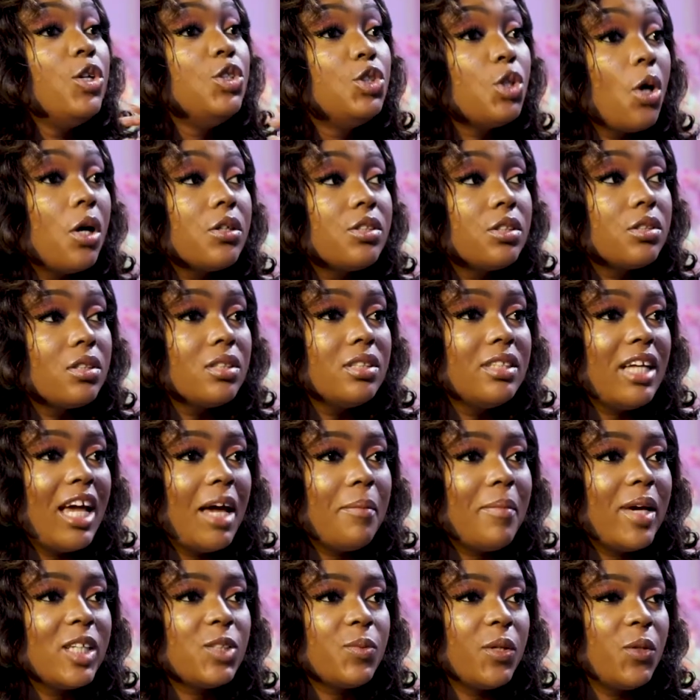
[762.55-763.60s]
does to
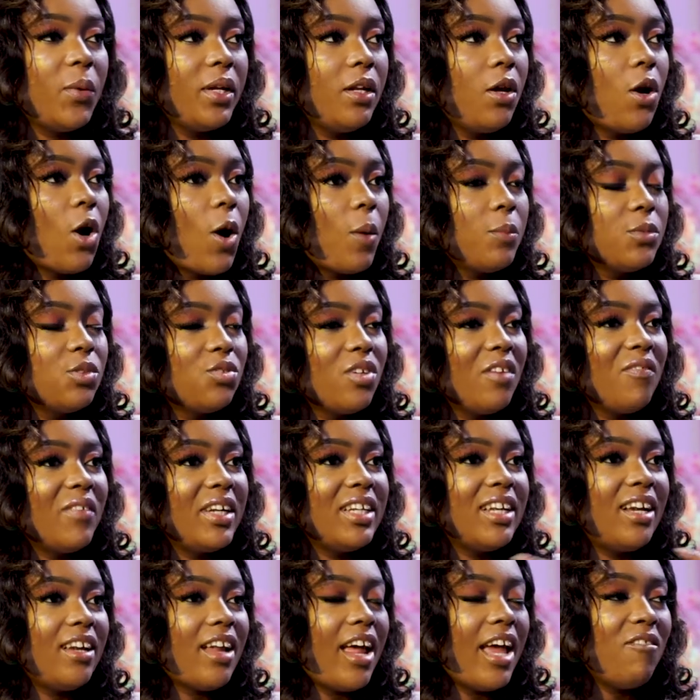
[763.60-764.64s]
them, especially when it comes to
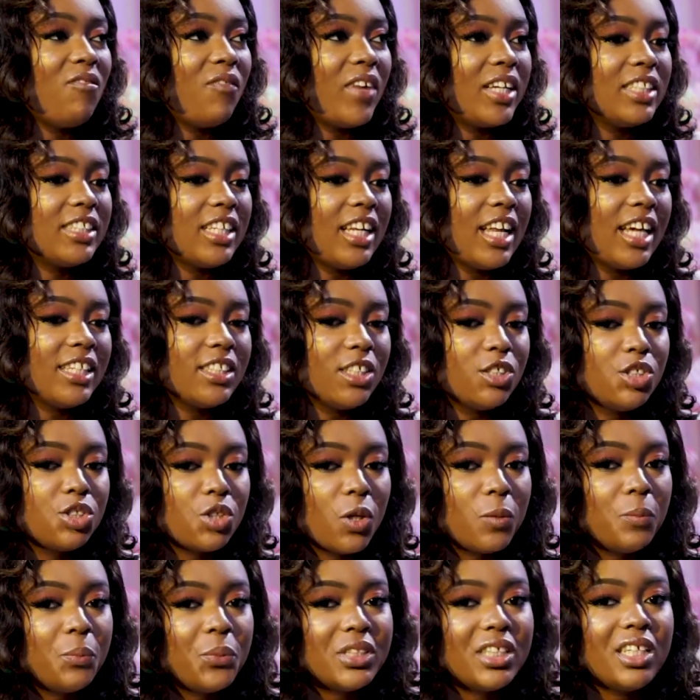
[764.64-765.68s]

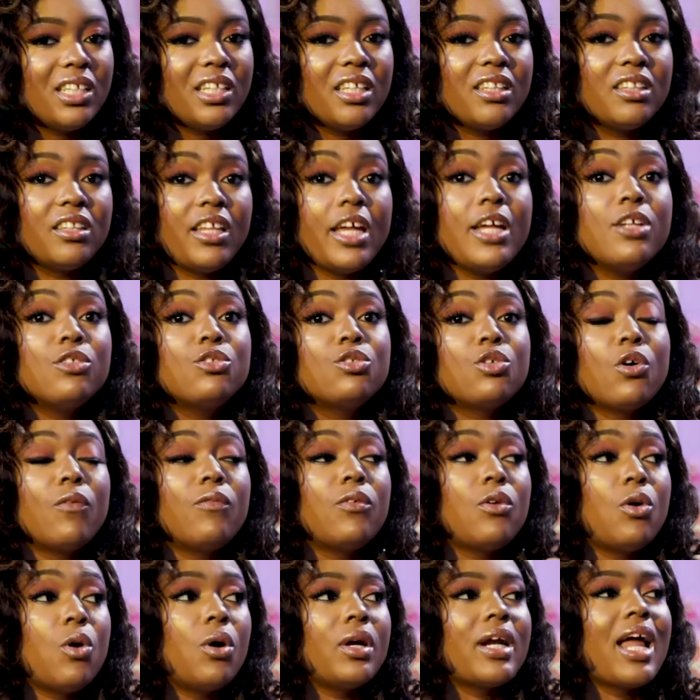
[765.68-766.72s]
evangelization, putting the things
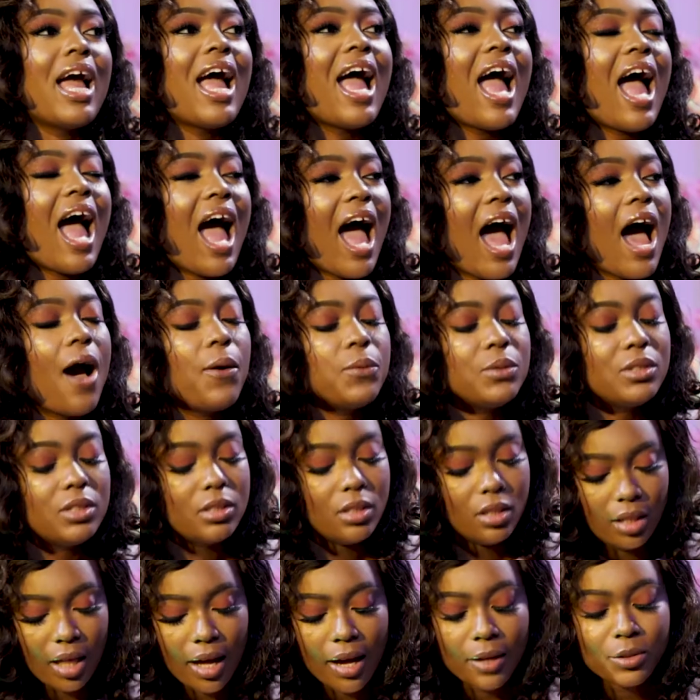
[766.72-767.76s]
of God out
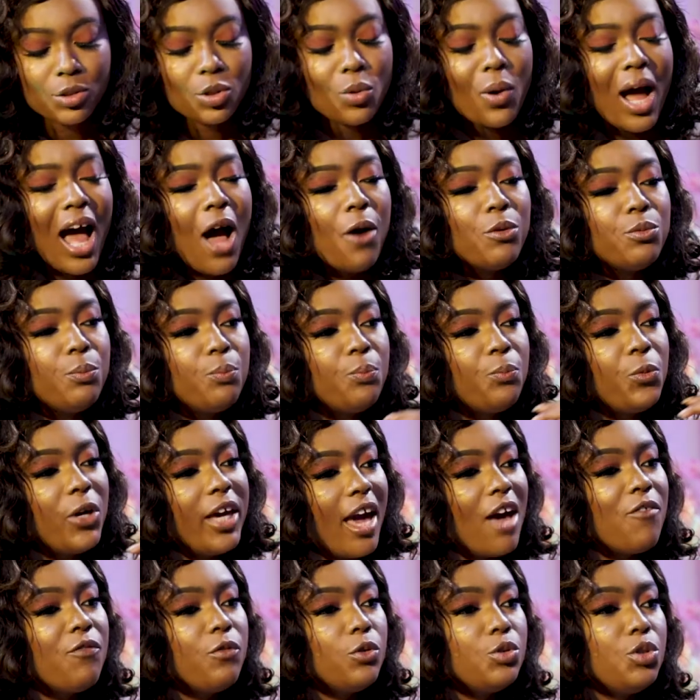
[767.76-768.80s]
there. So how
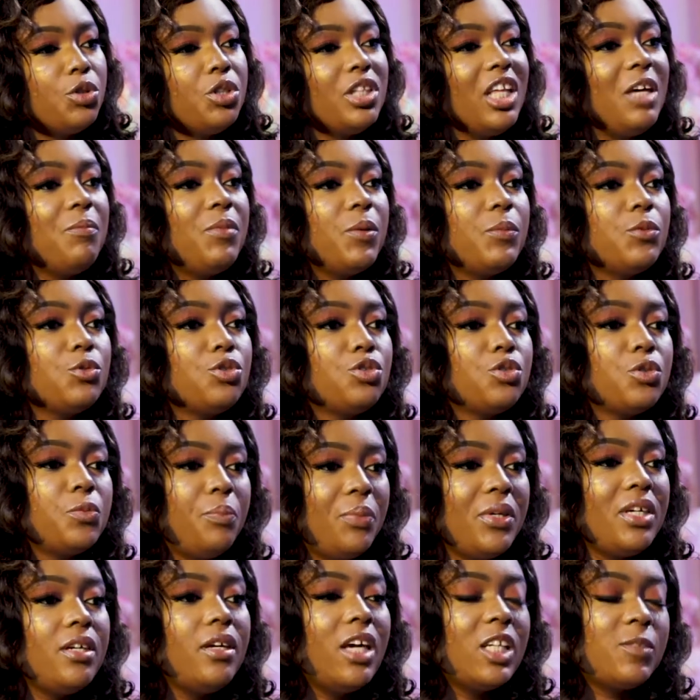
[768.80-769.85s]
careful do you think people should
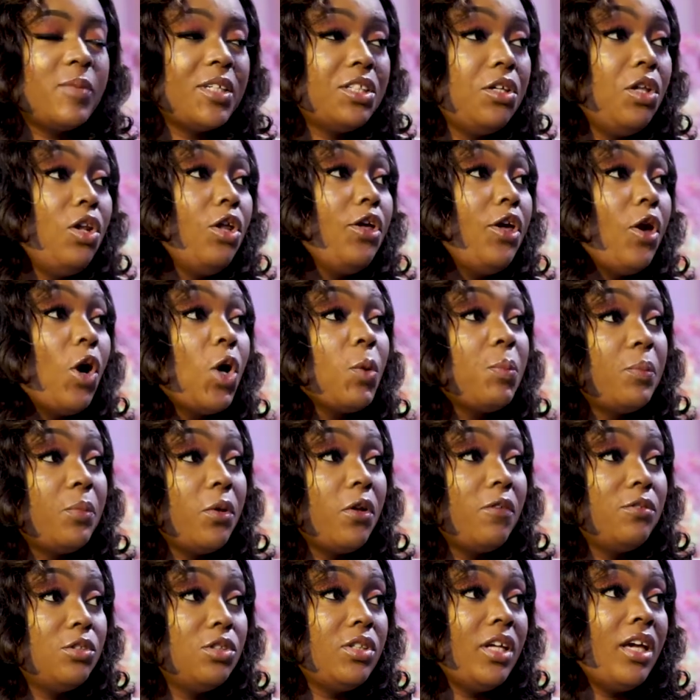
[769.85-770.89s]
be, especially the young
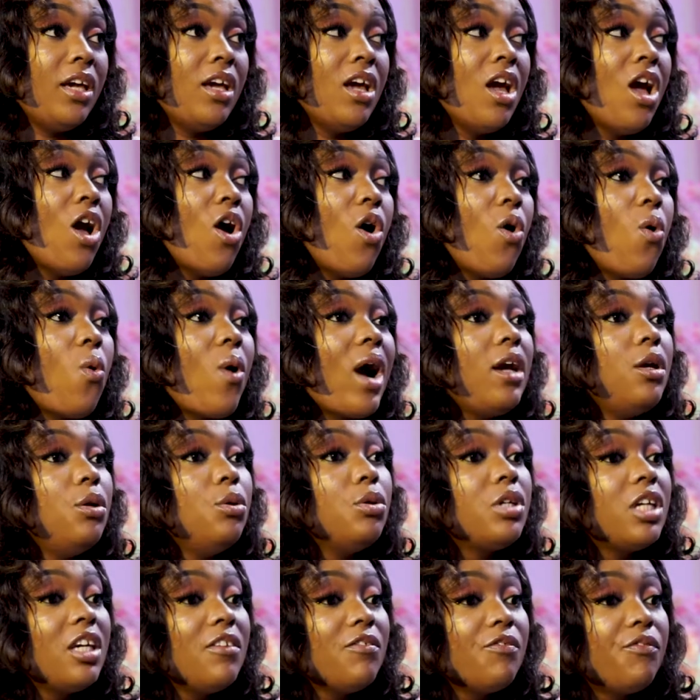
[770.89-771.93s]
people of today who are
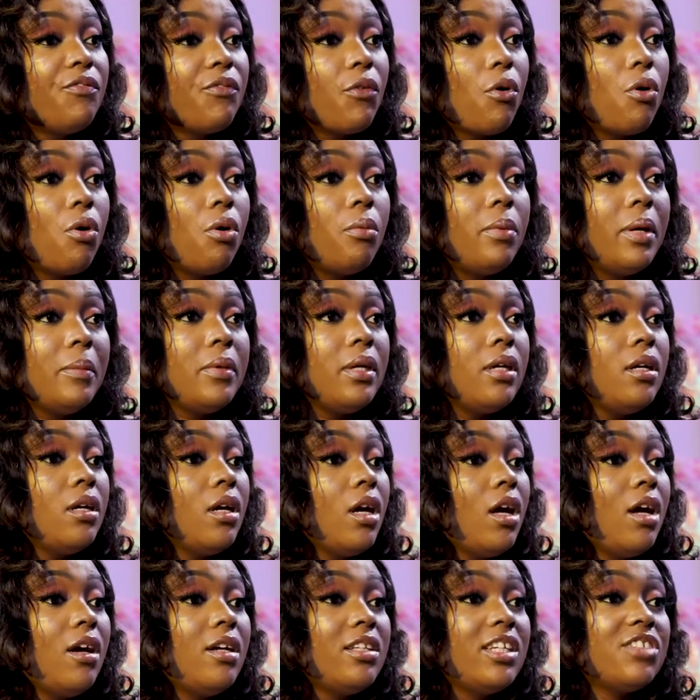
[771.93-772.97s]
looking for, maybe
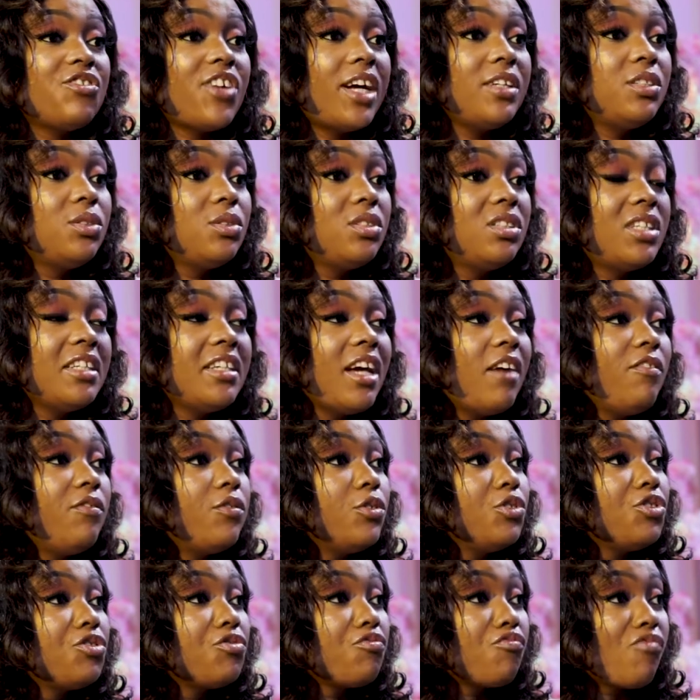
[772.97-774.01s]
they're trying to set their
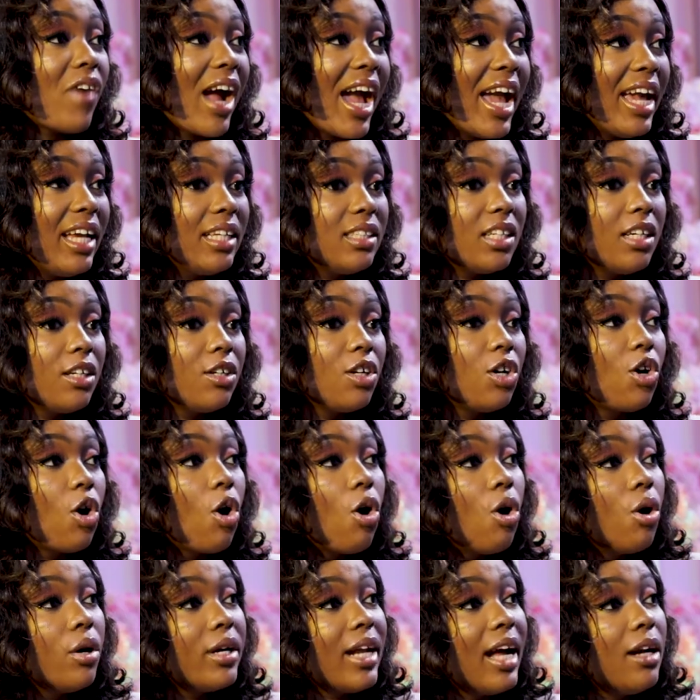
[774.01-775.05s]
foot right in
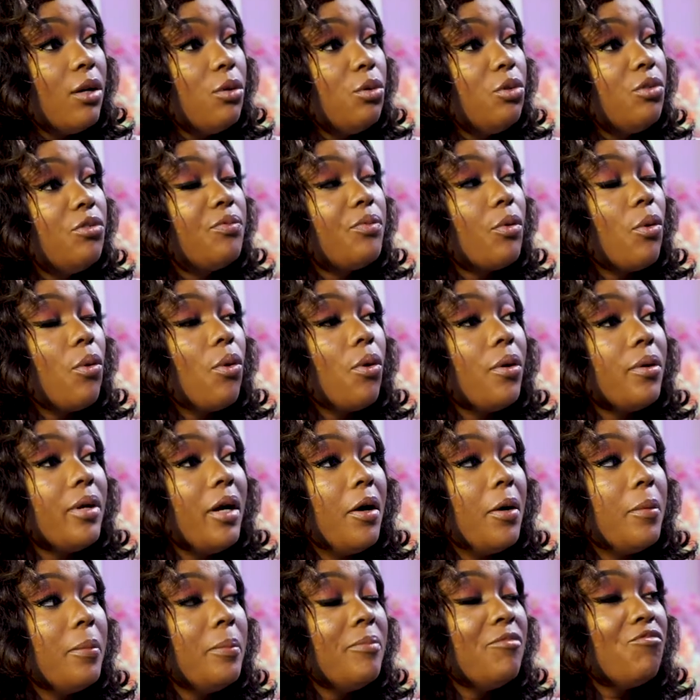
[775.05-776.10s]
God and look for
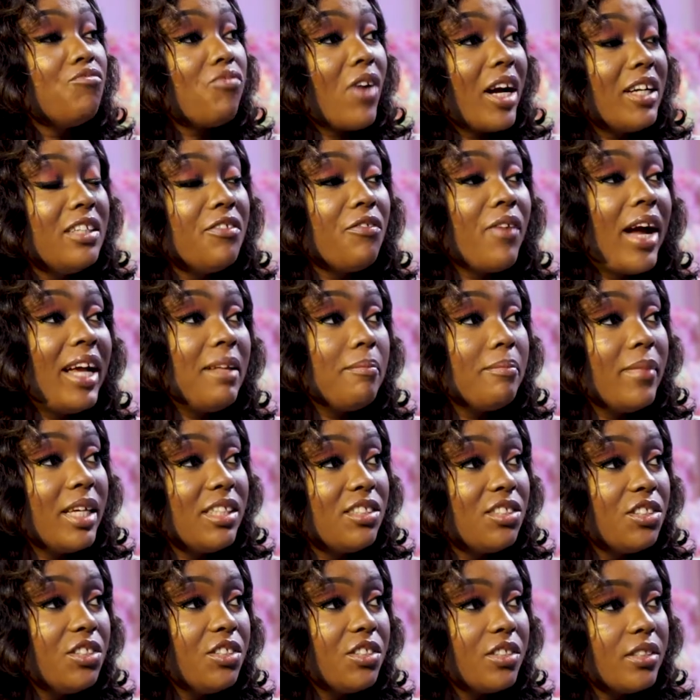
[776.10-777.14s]
the right
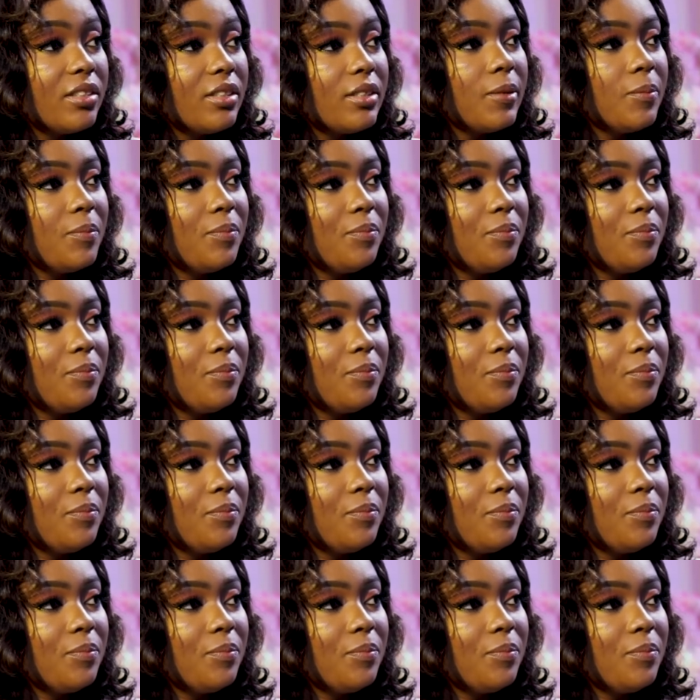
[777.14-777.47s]
messages?